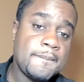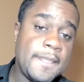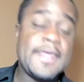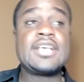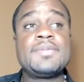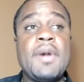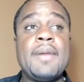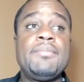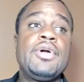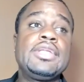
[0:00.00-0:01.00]
And that's
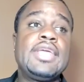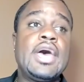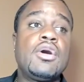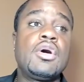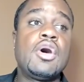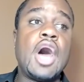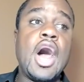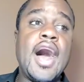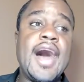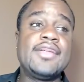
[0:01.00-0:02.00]
my breakdown.
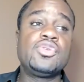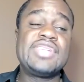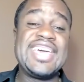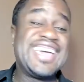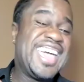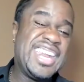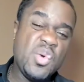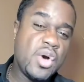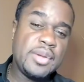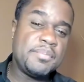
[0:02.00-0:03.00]
I don't think
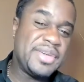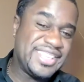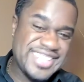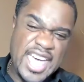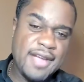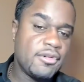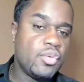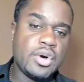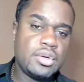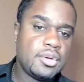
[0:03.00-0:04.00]
anyone beats
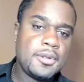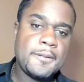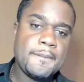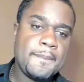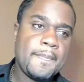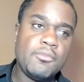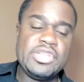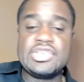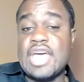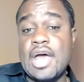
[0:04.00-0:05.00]
everyone. We
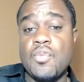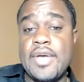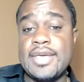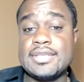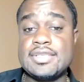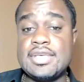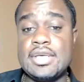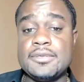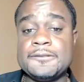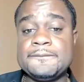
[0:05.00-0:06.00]
just gotta wait and
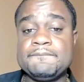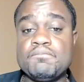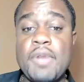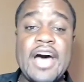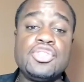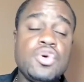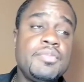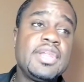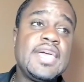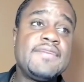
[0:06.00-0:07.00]
see. But I do
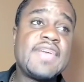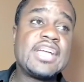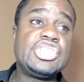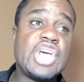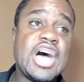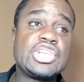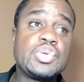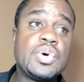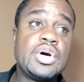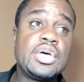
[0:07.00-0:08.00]
believe that
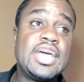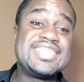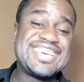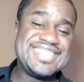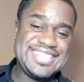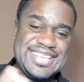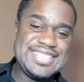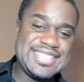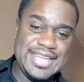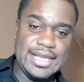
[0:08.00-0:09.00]
Joshua is
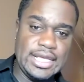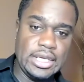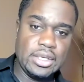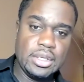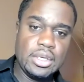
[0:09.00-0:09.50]
consistently